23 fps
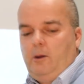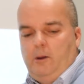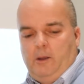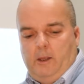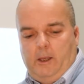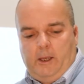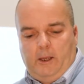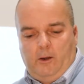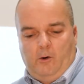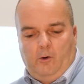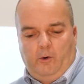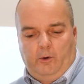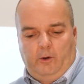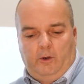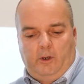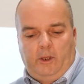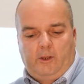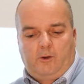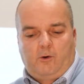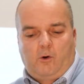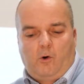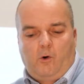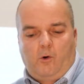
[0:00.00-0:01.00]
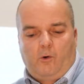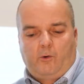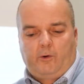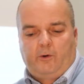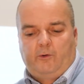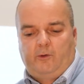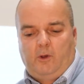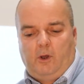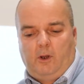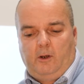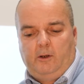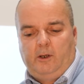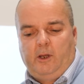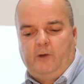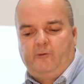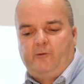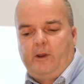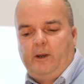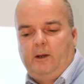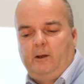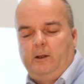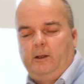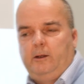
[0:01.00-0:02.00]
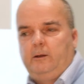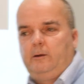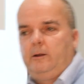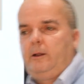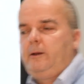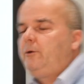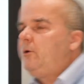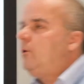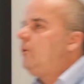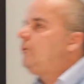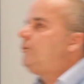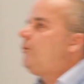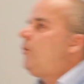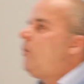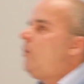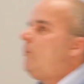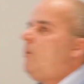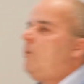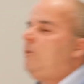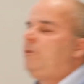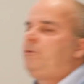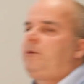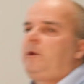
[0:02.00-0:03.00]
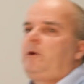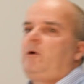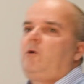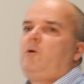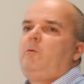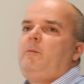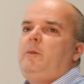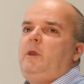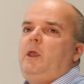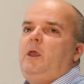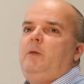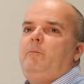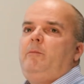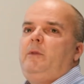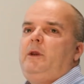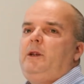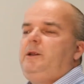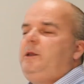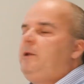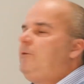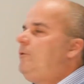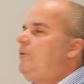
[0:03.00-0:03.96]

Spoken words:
unlike cortisol and adrenaline and those hormones that are immediate